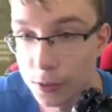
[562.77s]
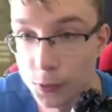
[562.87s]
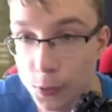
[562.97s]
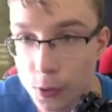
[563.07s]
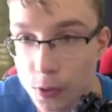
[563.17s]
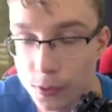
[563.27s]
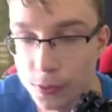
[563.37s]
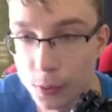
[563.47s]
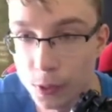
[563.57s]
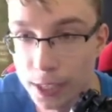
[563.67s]
food
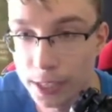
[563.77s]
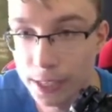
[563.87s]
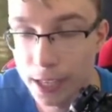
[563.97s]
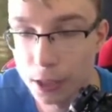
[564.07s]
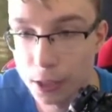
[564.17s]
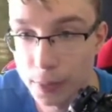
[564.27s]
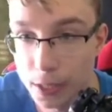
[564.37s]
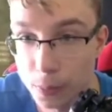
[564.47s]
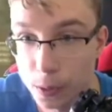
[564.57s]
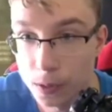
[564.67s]
for the Galar
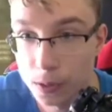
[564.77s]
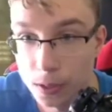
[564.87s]
people?